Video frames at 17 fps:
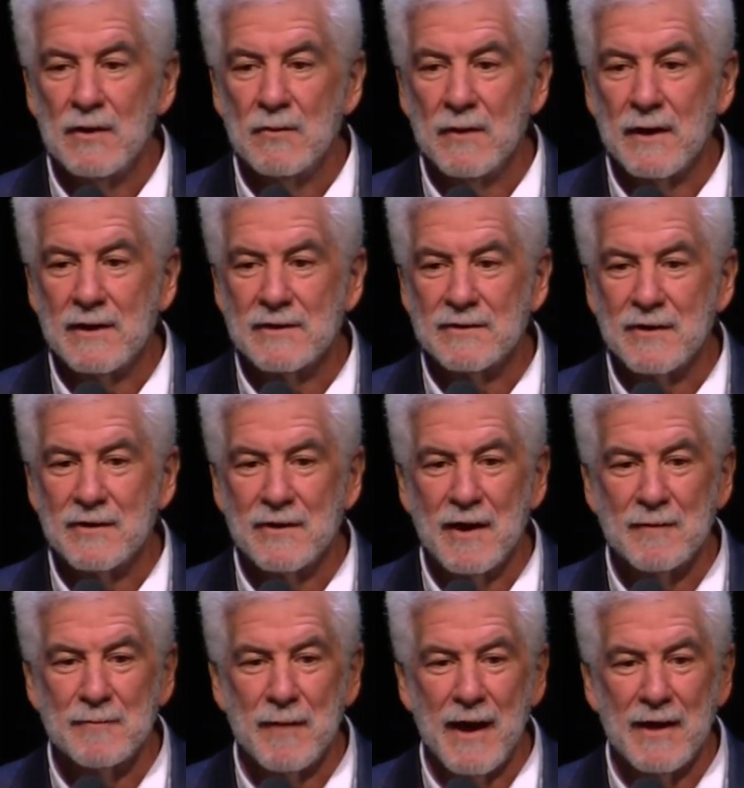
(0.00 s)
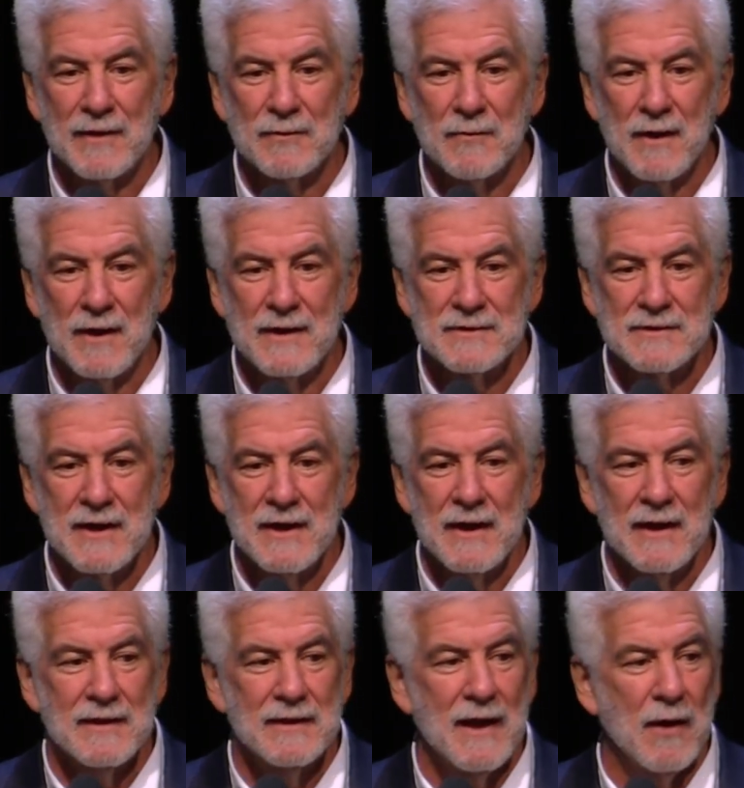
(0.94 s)
we could turn on pathways
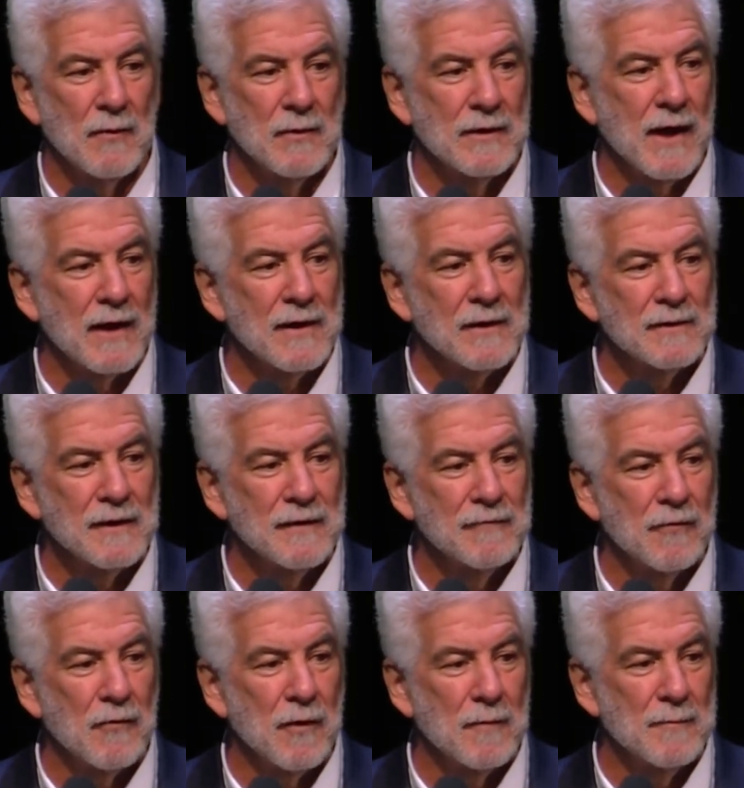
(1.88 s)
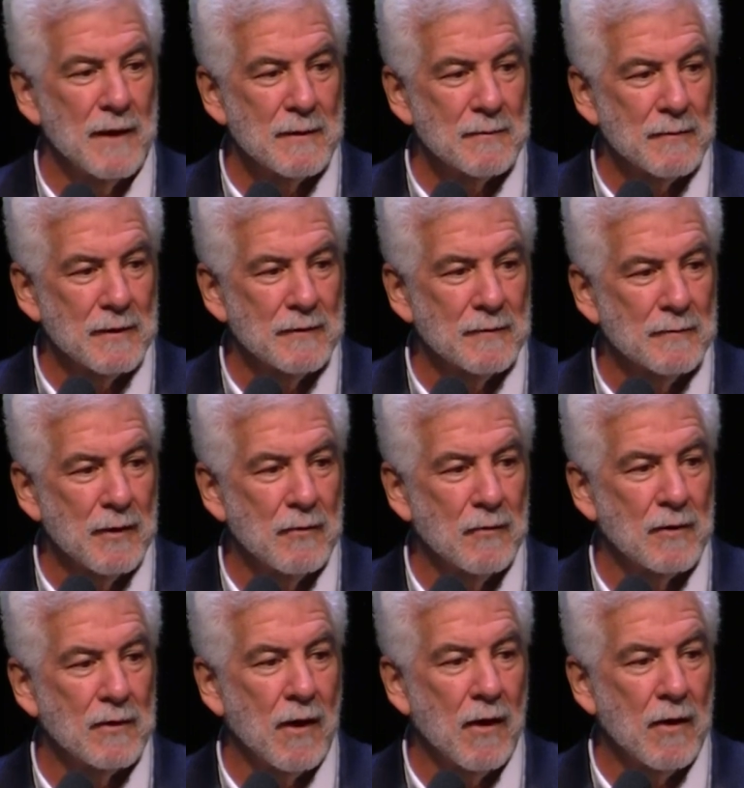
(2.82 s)
that were not only formidable, but
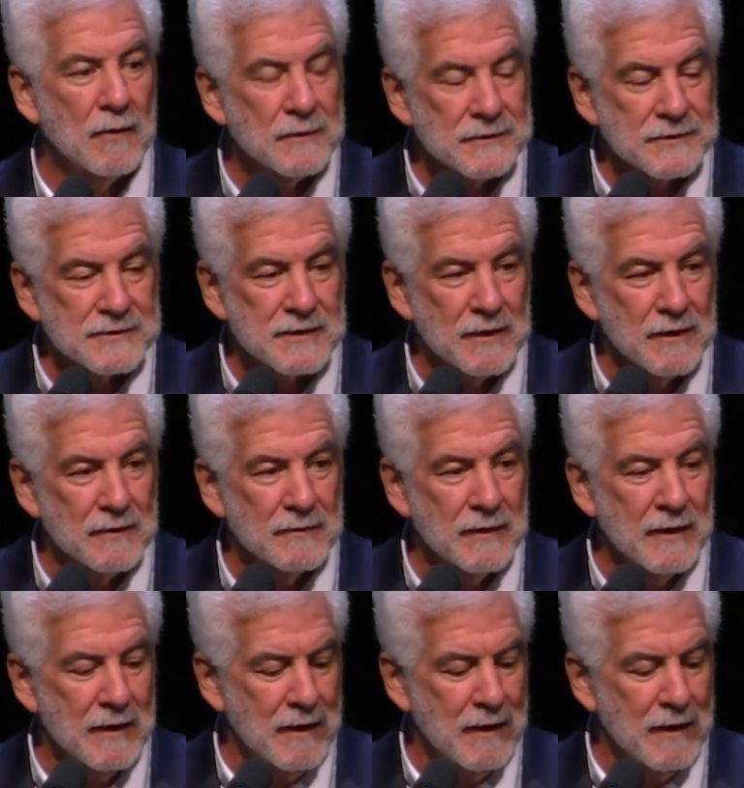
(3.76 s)
were also